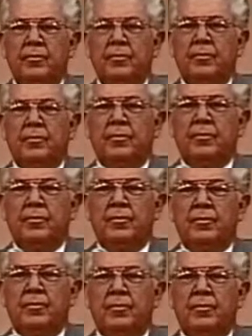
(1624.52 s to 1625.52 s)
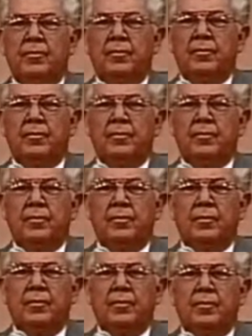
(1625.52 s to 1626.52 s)

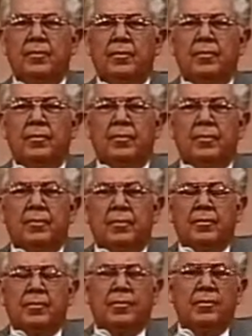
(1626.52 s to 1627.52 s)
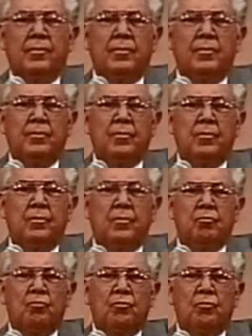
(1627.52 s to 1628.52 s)

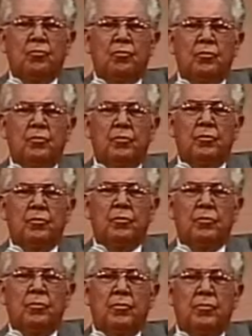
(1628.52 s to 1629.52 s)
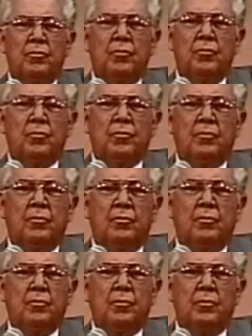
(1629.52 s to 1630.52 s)

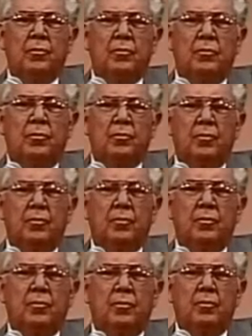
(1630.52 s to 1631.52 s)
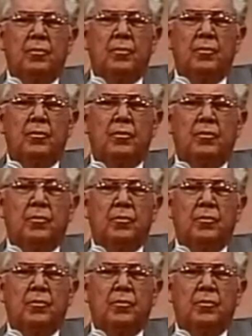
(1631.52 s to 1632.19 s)
(no one is talking)